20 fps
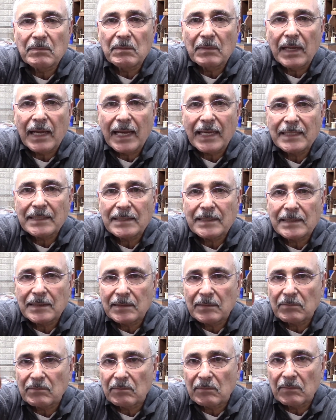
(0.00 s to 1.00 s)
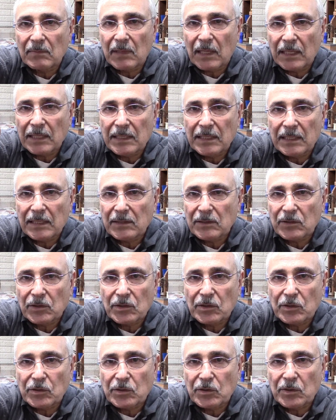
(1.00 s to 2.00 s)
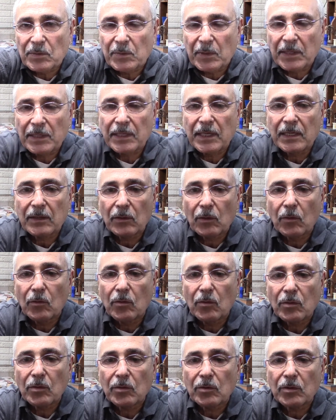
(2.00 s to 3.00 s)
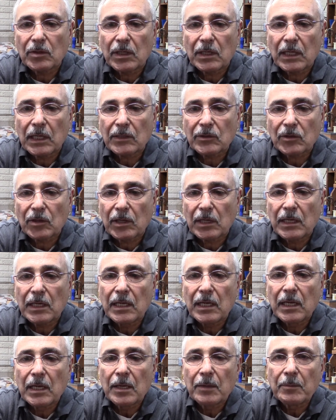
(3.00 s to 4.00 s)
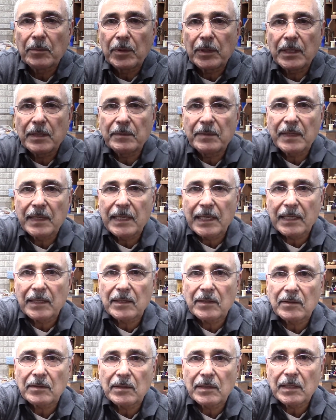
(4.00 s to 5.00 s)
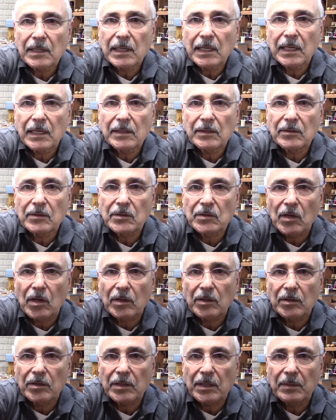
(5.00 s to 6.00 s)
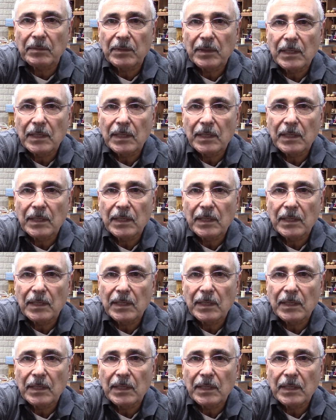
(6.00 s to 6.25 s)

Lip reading: as like that, just use them like that, or you could actually put them together and you solder them,